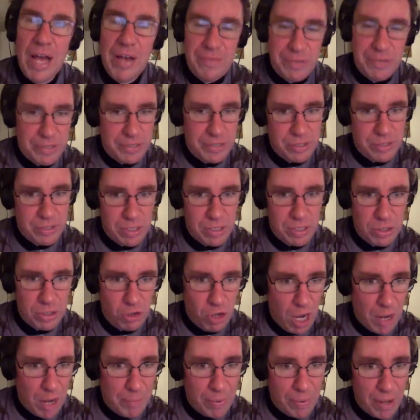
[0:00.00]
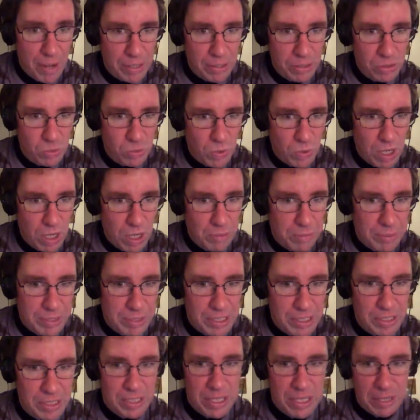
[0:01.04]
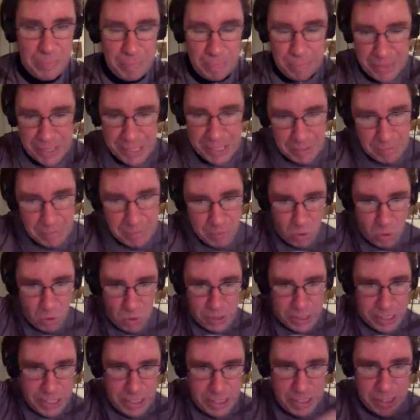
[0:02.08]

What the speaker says: a tripod as well, but it's like big and bulky and